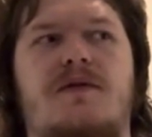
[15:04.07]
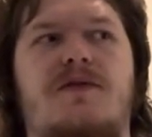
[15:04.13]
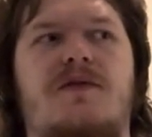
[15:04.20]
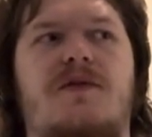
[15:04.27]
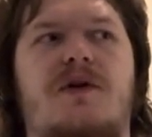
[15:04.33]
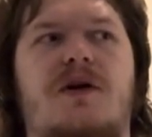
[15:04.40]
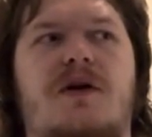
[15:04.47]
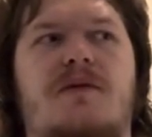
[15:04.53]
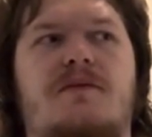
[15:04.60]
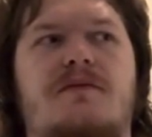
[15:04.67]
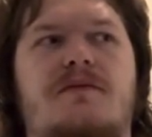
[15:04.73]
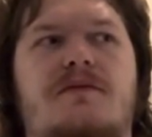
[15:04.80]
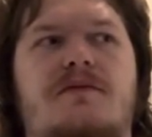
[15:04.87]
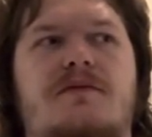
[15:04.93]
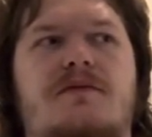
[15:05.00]
from
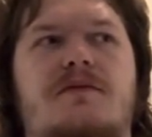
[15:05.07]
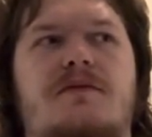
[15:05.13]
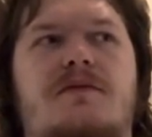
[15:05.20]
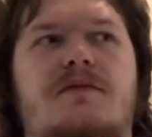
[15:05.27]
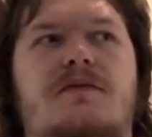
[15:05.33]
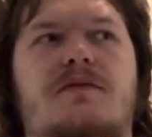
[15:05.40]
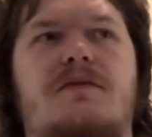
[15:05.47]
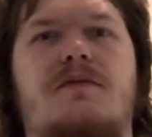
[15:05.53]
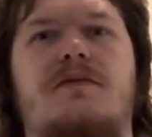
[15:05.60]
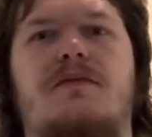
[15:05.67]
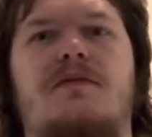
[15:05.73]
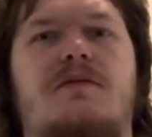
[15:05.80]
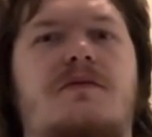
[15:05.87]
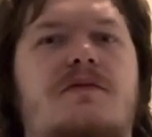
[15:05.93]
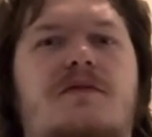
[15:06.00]

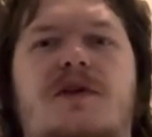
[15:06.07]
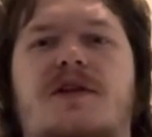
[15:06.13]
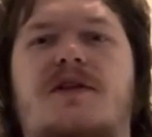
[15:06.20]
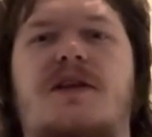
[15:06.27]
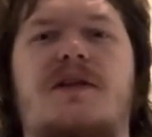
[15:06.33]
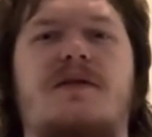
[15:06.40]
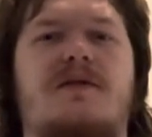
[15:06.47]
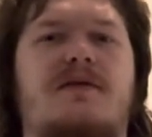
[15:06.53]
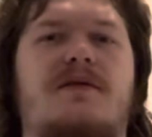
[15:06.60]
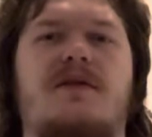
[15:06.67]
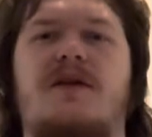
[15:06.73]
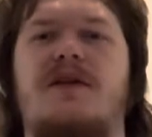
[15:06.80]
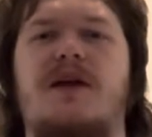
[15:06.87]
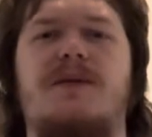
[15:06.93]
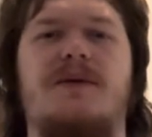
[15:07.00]
the
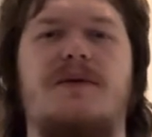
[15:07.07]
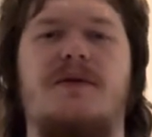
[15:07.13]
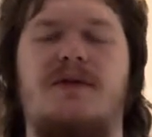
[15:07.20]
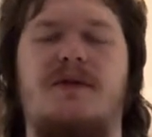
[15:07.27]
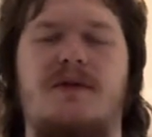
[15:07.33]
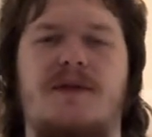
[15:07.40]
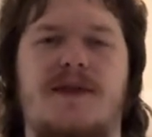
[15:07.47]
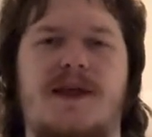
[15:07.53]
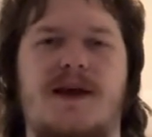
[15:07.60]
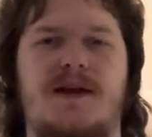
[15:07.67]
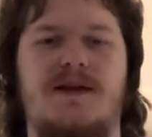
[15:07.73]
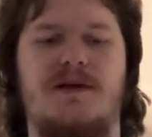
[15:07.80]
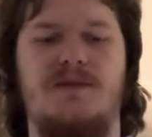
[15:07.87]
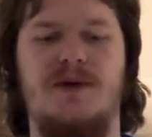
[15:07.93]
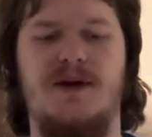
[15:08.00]
typical things
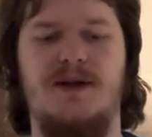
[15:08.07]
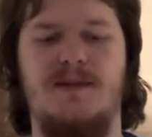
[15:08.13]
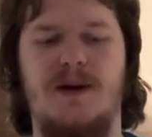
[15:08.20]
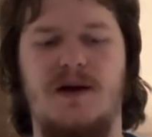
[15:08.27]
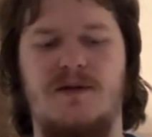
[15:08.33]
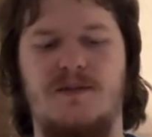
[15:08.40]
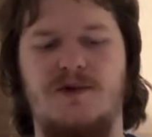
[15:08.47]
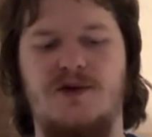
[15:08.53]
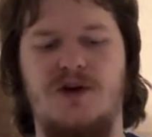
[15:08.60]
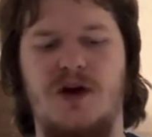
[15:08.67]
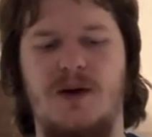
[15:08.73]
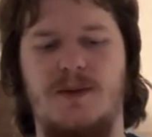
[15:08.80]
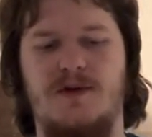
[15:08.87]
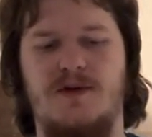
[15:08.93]
that we expect from geometry.